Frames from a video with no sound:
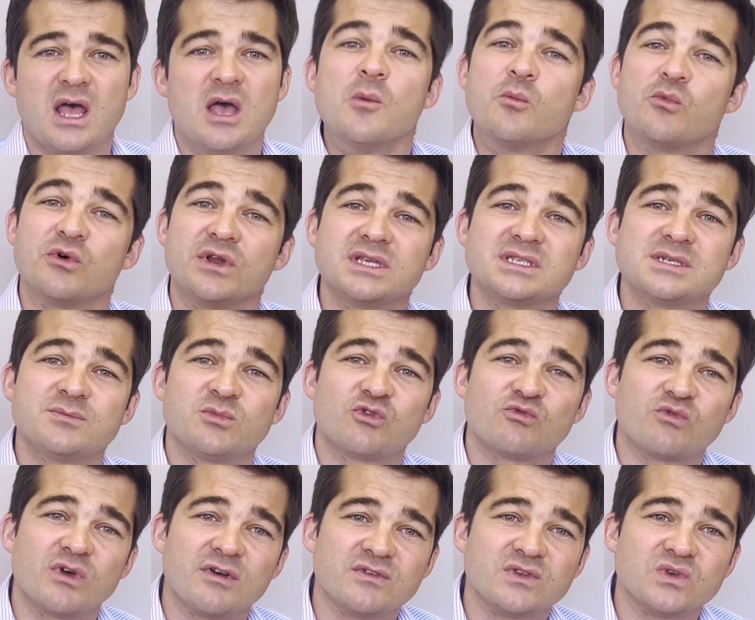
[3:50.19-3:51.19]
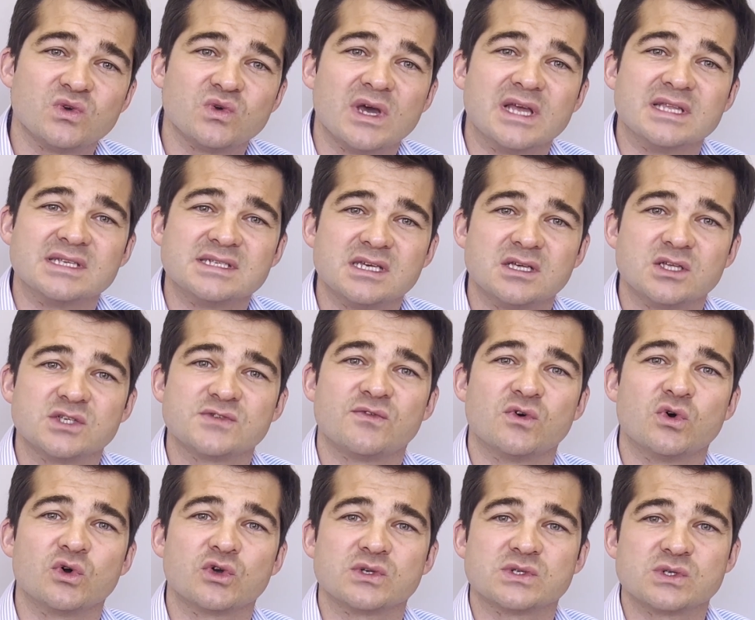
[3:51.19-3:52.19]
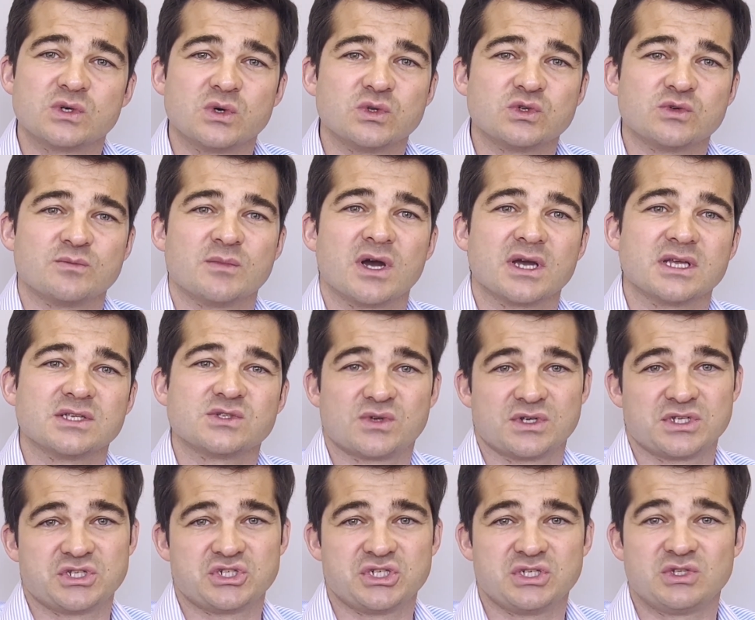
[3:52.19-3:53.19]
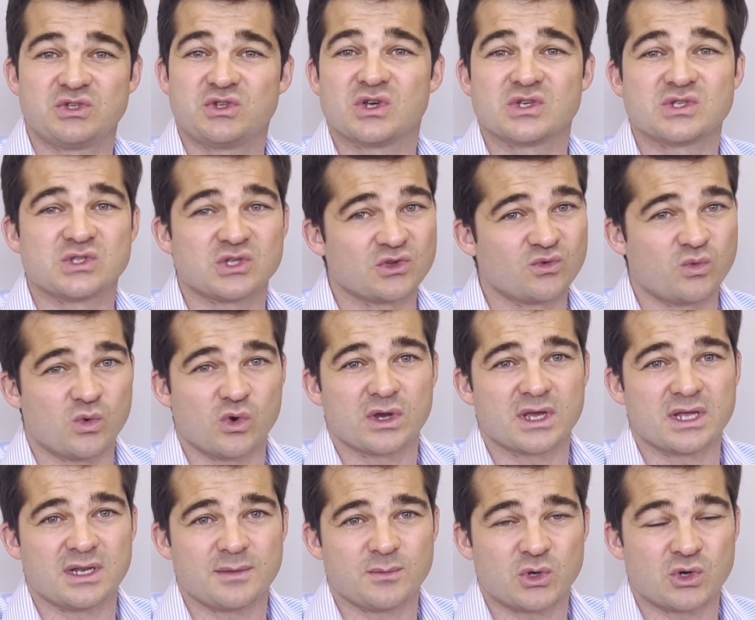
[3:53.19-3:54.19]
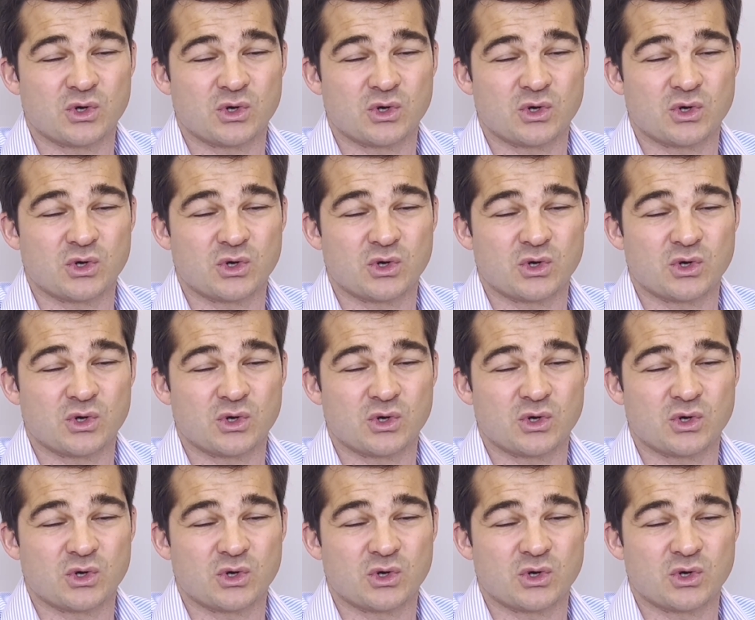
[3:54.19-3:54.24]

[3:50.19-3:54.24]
Predictable revenue and sales-focused go-to-market strategy does not work anymore